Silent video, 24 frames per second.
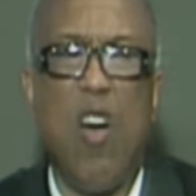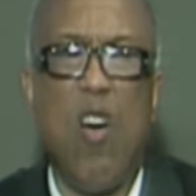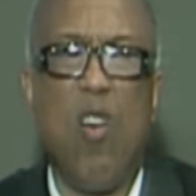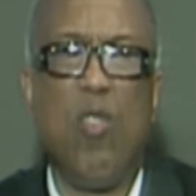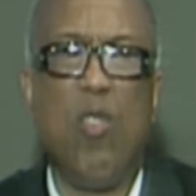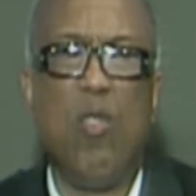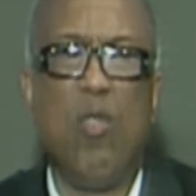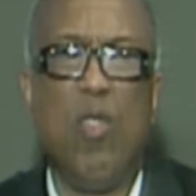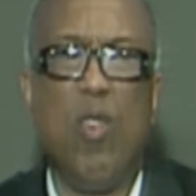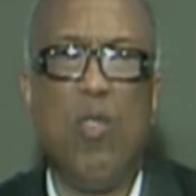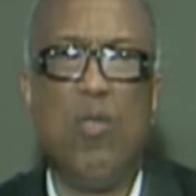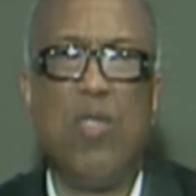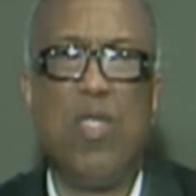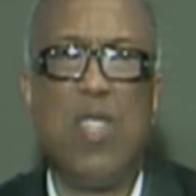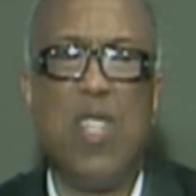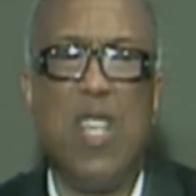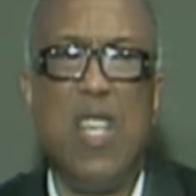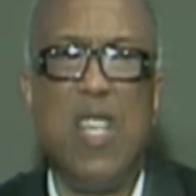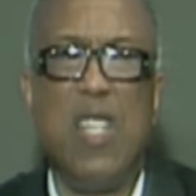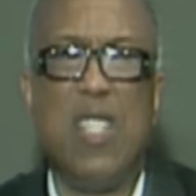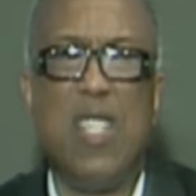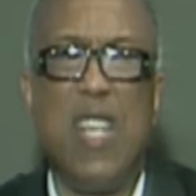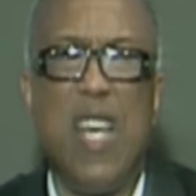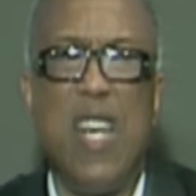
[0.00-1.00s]
all of those
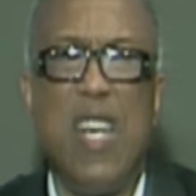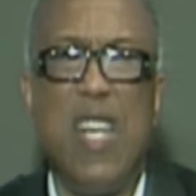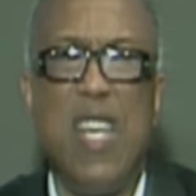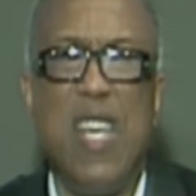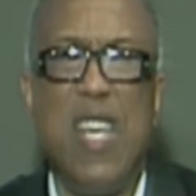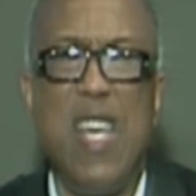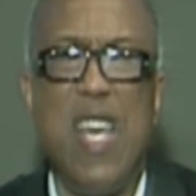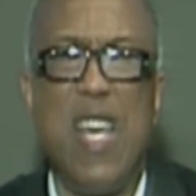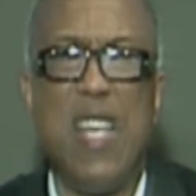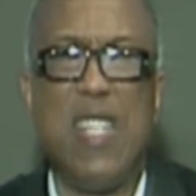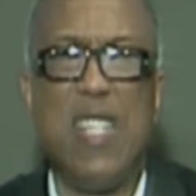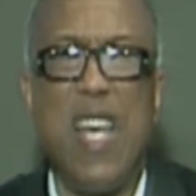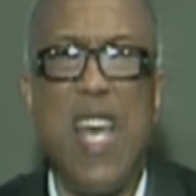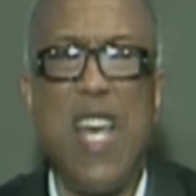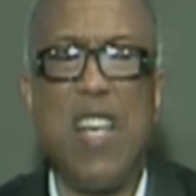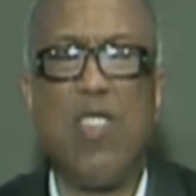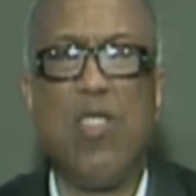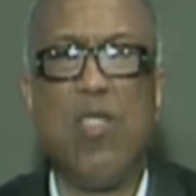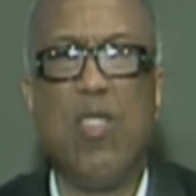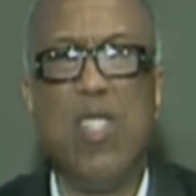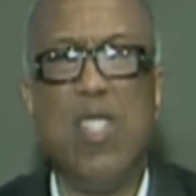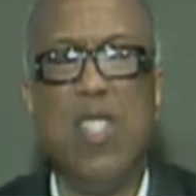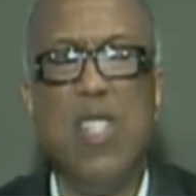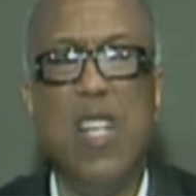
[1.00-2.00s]
things that He has
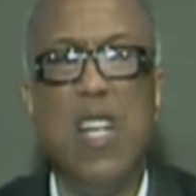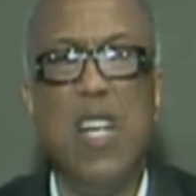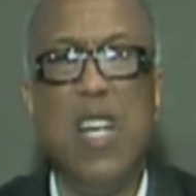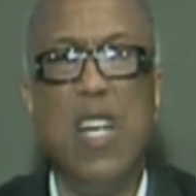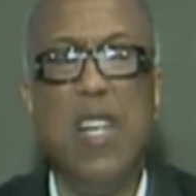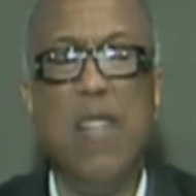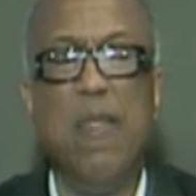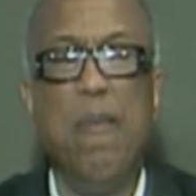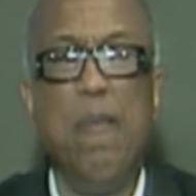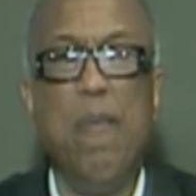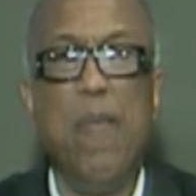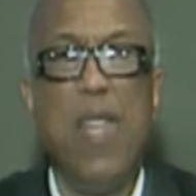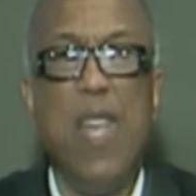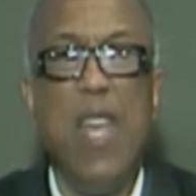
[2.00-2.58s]
actually done.